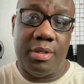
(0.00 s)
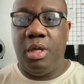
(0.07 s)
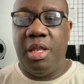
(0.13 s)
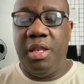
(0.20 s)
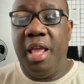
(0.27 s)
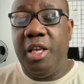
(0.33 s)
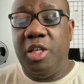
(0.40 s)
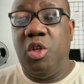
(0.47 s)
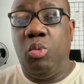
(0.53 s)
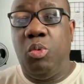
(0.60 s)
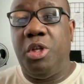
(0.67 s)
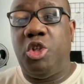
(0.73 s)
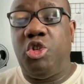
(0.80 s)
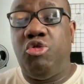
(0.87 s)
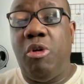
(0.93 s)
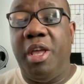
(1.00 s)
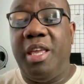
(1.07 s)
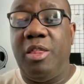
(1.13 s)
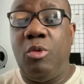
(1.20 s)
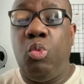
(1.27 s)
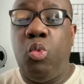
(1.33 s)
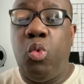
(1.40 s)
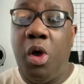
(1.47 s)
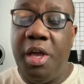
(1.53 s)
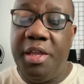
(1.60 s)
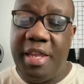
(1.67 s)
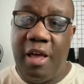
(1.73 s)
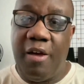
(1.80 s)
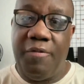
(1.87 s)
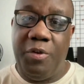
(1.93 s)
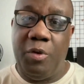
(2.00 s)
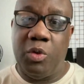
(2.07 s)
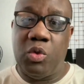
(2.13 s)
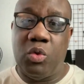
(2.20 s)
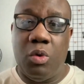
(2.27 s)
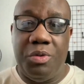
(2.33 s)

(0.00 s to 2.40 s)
And next, you want to try and get the word out for your store.